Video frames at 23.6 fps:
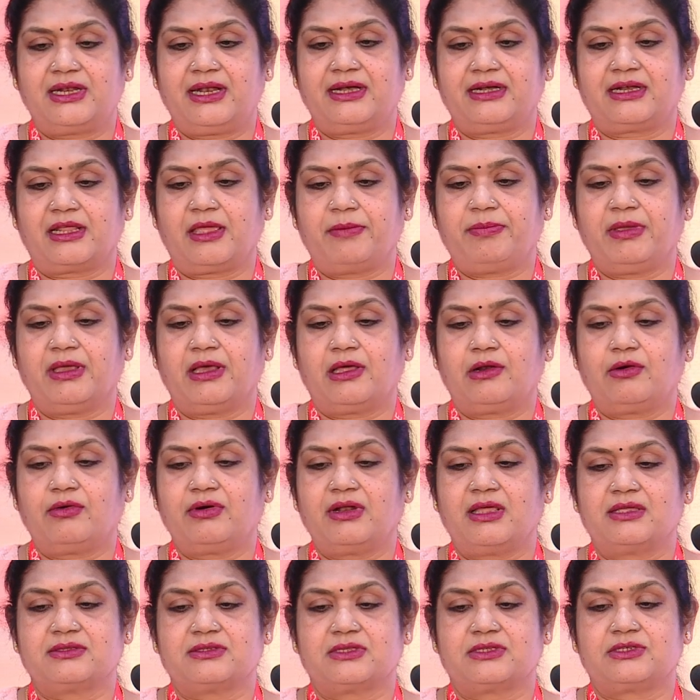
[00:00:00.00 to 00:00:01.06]
typing alone
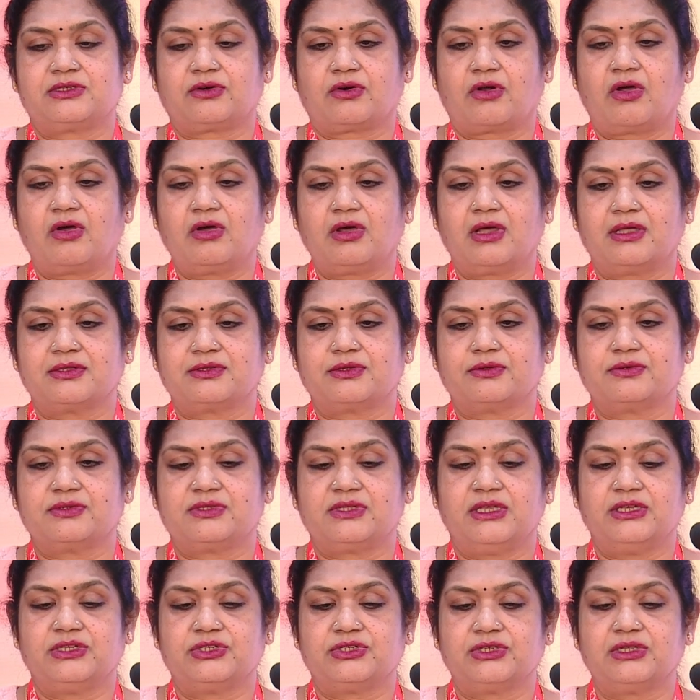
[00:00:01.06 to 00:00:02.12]
has a strong
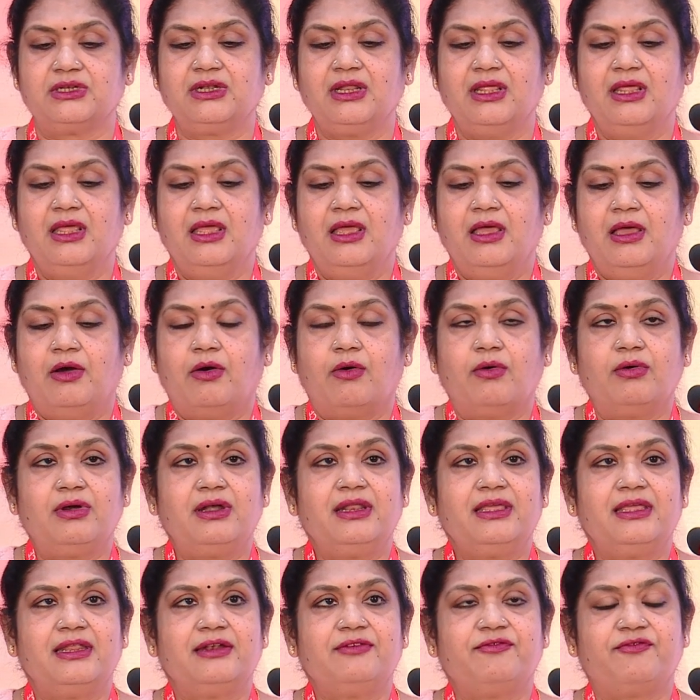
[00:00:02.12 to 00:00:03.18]
association
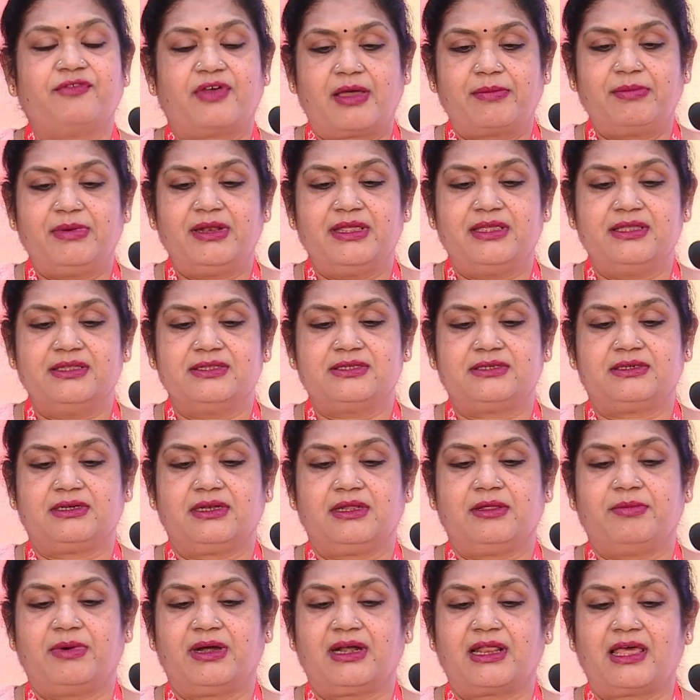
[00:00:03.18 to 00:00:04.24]
only in family history,
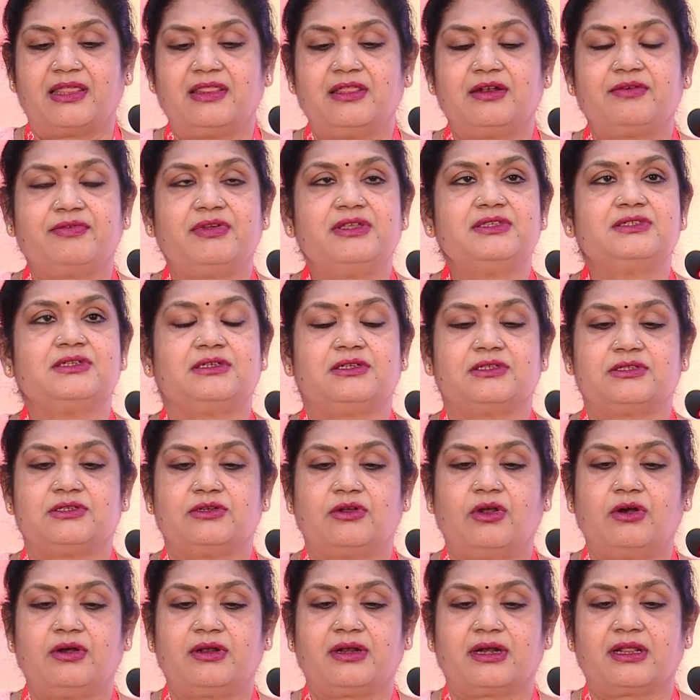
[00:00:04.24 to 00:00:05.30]
but otherwise it is
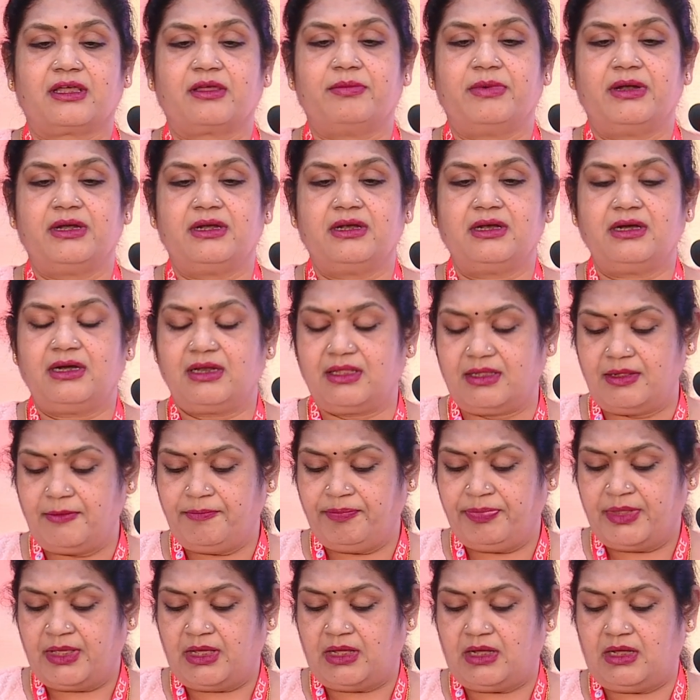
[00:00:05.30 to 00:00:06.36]
not recommended
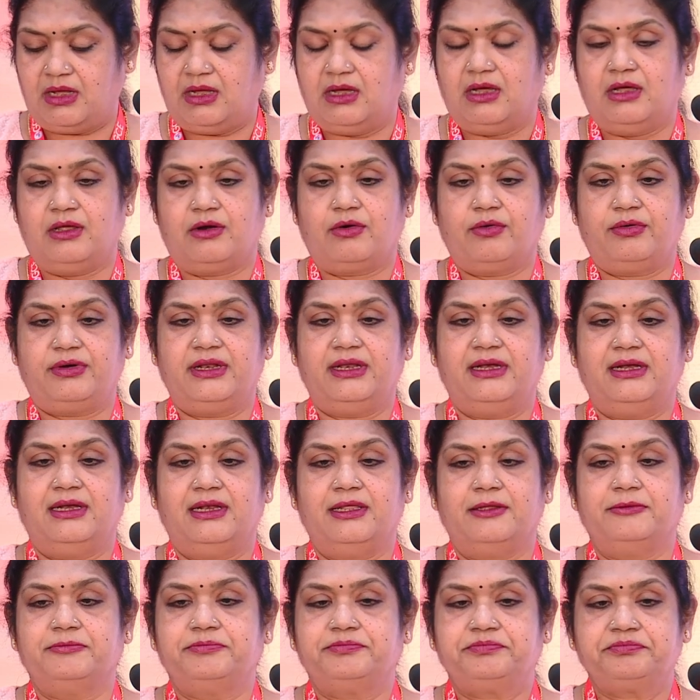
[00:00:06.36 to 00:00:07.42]

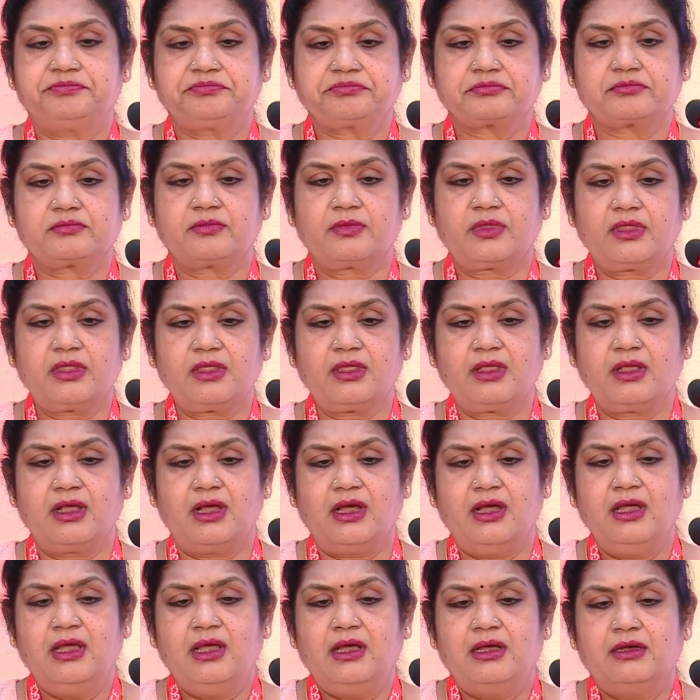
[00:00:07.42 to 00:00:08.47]
routinely.
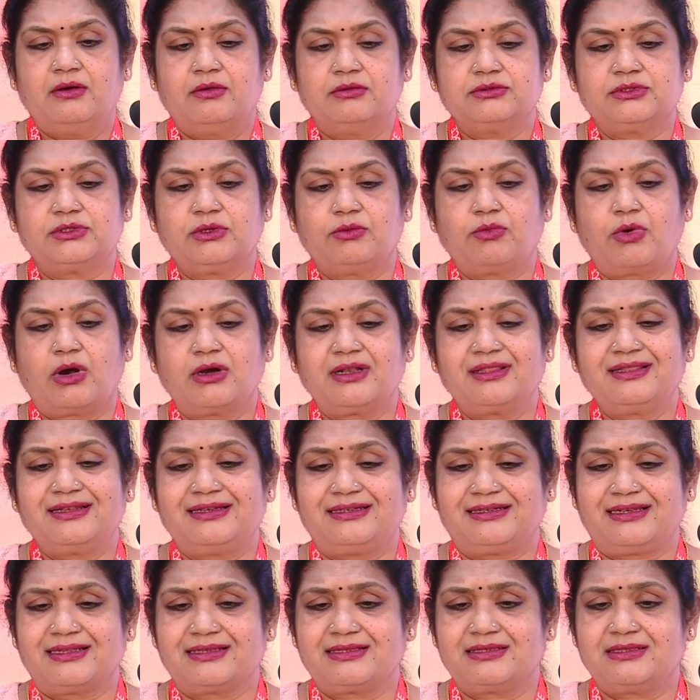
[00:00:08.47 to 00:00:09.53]
So what are the
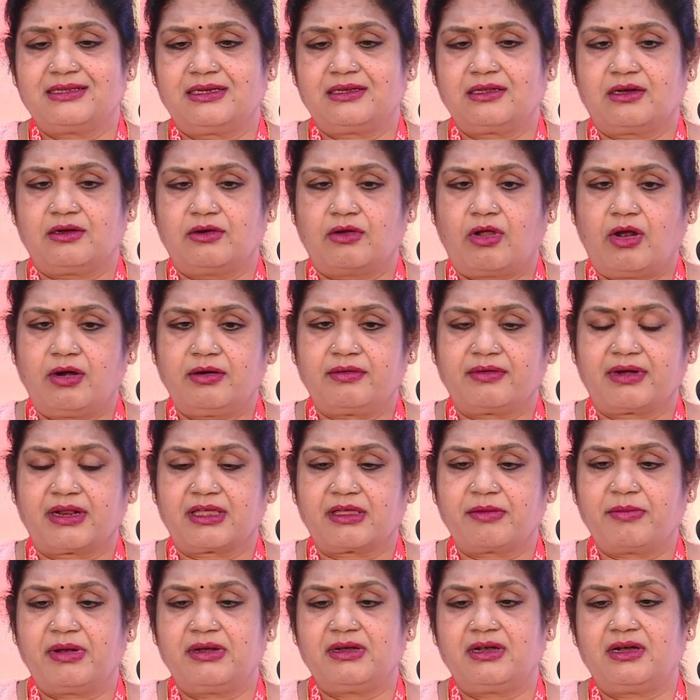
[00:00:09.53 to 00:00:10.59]
tests that are not
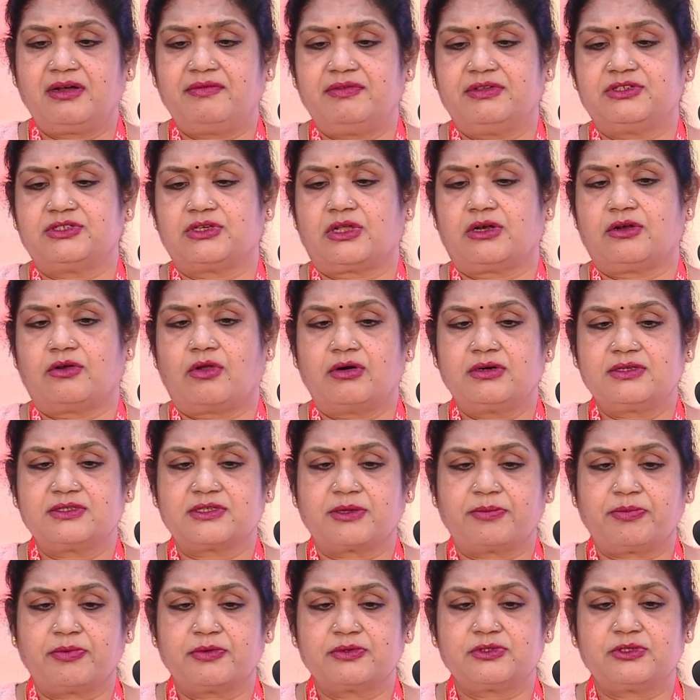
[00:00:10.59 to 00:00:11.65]
recommended, which are not
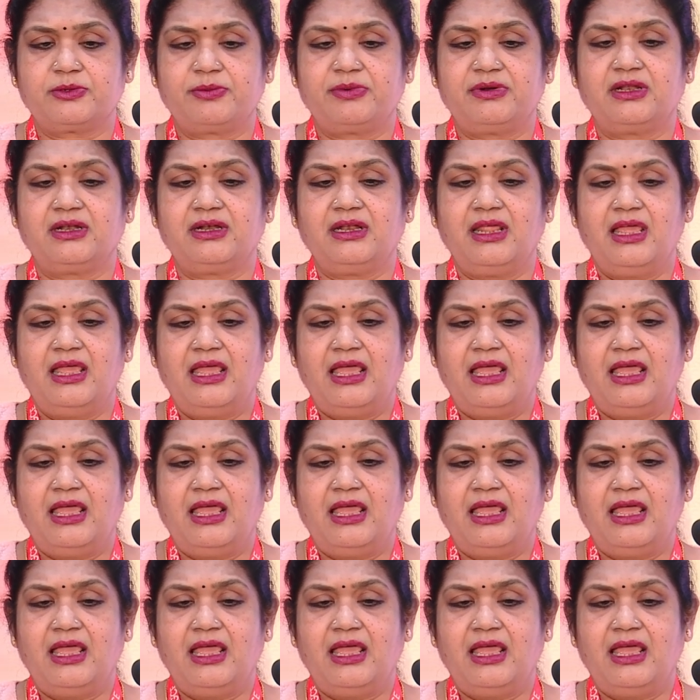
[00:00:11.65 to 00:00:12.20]
supposed to be done?